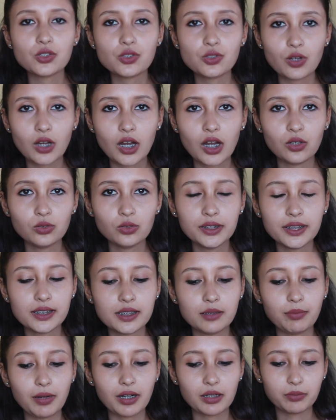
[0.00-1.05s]
So how this
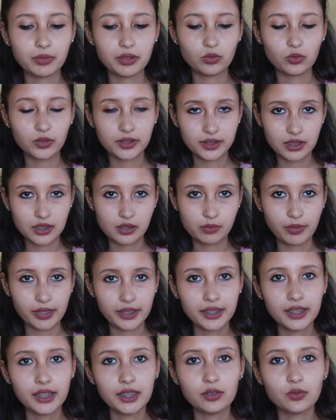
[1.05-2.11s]
department works is by
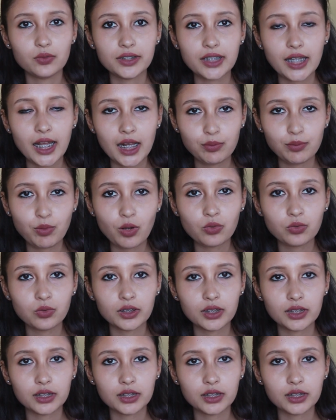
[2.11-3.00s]
with the help of